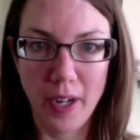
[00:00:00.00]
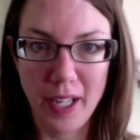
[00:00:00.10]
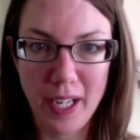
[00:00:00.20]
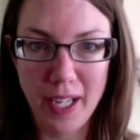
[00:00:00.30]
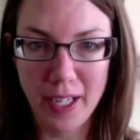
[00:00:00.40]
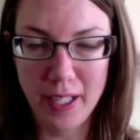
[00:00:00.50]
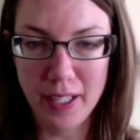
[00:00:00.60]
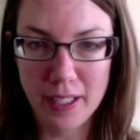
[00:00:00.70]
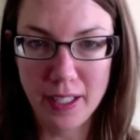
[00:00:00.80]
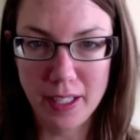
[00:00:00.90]
and
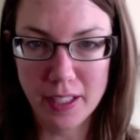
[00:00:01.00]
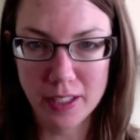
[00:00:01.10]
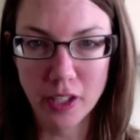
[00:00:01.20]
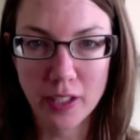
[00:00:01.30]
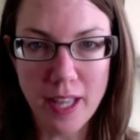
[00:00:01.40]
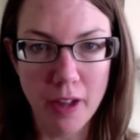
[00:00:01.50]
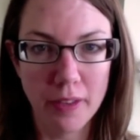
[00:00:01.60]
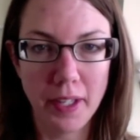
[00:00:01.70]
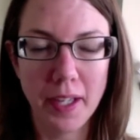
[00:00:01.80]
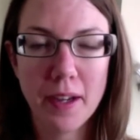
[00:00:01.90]
it just looks
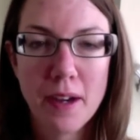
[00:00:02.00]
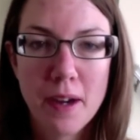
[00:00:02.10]
healthy.